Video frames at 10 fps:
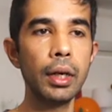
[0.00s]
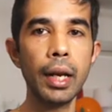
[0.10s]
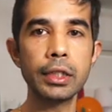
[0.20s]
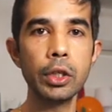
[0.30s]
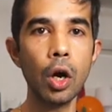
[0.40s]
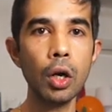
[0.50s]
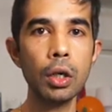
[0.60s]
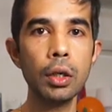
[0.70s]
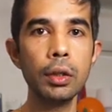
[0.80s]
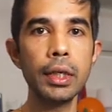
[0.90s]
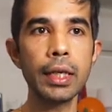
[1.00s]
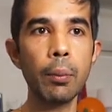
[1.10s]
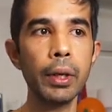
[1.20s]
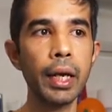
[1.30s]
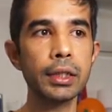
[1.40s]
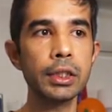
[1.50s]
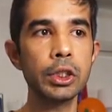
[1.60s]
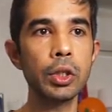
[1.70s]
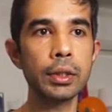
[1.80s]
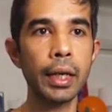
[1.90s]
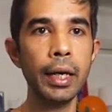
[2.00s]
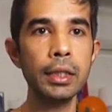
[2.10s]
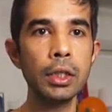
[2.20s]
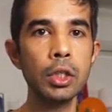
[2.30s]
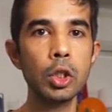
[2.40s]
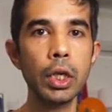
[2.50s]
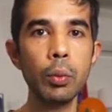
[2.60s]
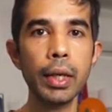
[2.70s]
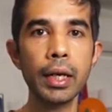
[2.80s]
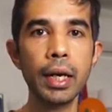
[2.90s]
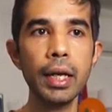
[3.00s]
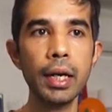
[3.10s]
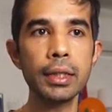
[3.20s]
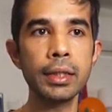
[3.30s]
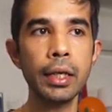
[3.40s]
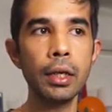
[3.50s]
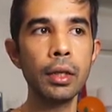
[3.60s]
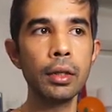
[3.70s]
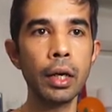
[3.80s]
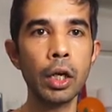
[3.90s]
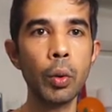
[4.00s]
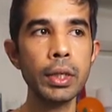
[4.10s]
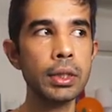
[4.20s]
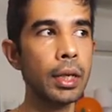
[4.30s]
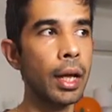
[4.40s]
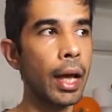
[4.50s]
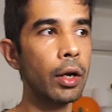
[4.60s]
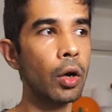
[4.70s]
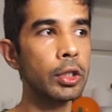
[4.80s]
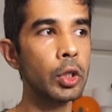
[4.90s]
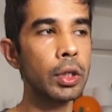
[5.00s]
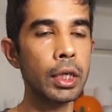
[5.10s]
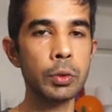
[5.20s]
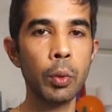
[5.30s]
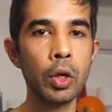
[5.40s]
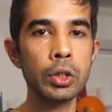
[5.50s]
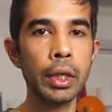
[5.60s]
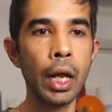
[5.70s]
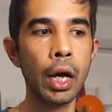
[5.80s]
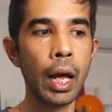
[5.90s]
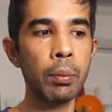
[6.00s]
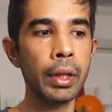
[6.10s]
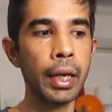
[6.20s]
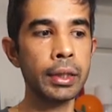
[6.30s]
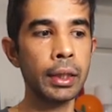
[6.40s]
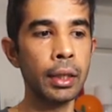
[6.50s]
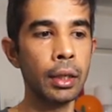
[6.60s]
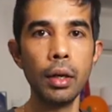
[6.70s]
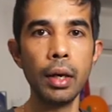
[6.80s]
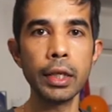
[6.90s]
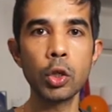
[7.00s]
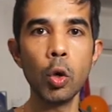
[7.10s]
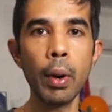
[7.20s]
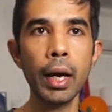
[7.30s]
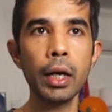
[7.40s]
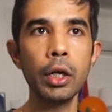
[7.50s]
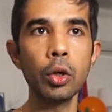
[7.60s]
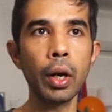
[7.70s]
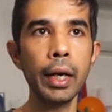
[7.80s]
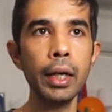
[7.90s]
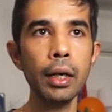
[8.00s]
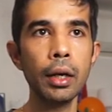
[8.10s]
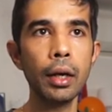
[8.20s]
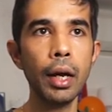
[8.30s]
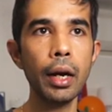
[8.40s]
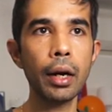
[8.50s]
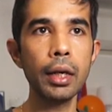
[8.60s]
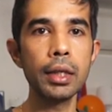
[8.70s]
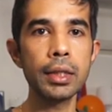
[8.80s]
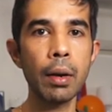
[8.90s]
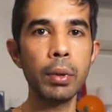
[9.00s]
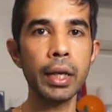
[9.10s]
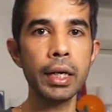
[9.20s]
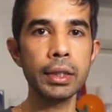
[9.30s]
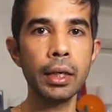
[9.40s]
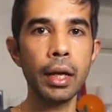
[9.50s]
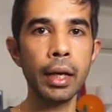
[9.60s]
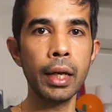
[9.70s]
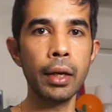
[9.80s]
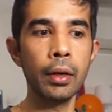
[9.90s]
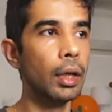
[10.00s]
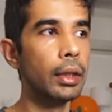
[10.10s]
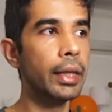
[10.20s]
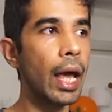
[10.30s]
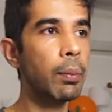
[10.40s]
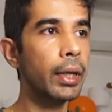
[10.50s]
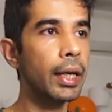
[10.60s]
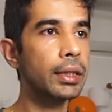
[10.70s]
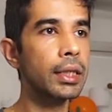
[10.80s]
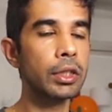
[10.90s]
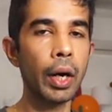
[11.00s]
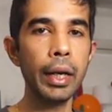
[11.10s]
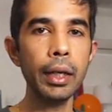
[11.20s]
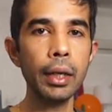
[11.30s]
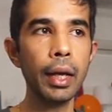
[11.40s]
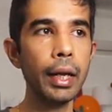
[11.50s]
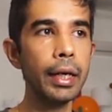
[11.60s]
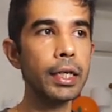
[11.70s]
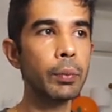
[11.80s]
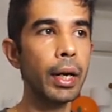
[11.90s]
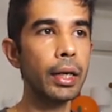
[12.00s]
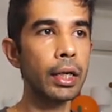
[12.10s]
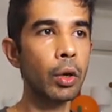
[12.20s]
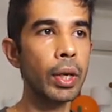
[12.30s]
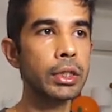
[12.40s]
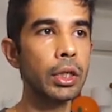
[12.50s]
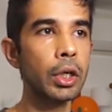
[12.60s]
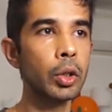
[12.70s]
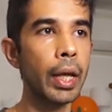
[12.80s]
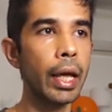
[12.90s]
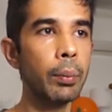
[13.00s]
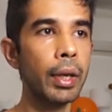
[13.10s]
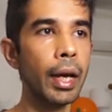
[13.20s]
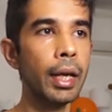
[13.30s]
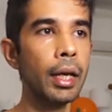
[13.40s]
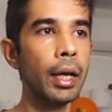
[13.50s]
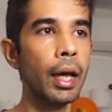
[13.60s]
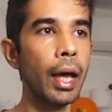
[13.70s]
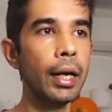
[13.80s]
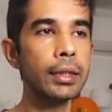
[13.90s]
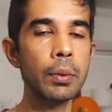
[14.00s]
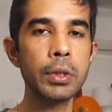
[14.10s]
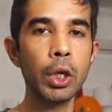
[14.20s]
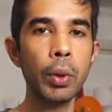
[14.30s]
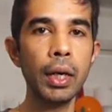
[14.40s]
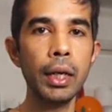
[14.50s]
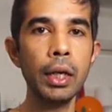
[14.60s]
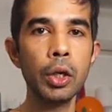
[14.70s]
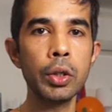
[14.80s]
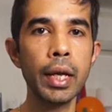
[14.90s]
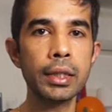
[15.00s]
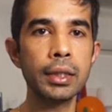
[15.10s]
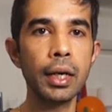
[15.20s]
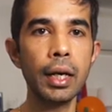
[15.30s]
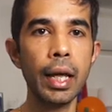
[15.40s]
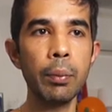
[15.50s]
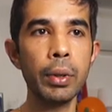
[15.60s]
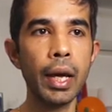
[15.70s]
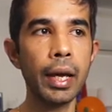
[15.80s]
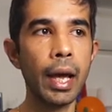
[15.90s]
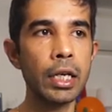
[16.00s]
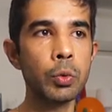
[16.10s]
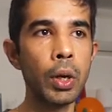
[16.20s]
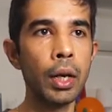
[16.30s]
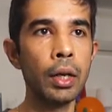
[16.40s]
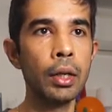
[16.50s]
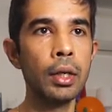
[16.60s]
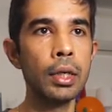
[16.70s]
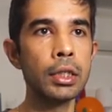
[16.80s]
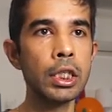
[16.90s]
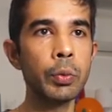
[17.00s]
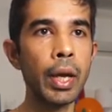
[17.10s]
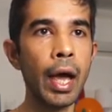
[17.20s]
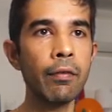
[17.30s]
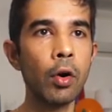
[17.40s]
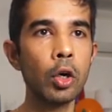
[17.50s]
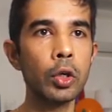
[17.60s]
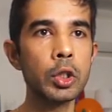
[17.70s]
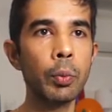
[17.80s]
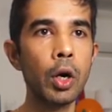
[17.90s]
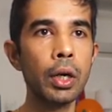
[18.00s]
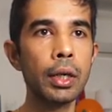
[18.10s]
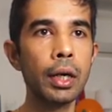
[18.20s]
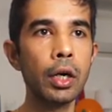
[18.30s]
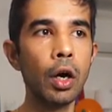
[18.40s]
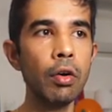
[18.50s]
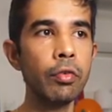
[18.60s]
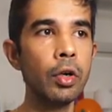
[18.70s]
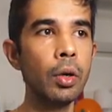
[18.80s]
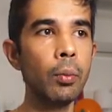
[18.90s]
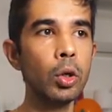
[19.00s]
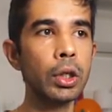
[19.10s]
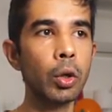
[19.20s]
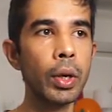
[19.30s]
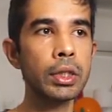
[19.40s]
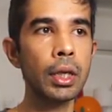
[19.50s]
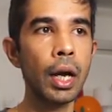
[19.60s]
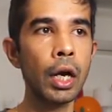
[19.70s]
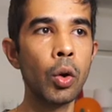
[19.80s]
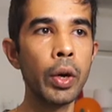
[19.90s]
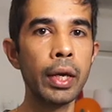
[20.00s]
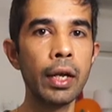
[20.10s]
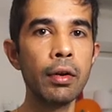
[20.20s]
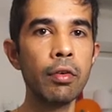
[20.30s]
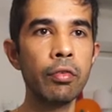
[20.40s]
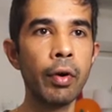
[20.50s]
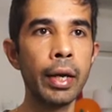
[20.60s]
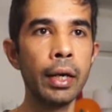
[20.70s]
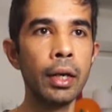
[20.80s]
Let's dock these applications to the sides so that we can clearly see the request and also the response in our application. Let's go back to Rider and run this application again. The application is running and it has made a request to the API and subsequently to the external API as well. Since we have autoresponder turned off, both requests are going in fine.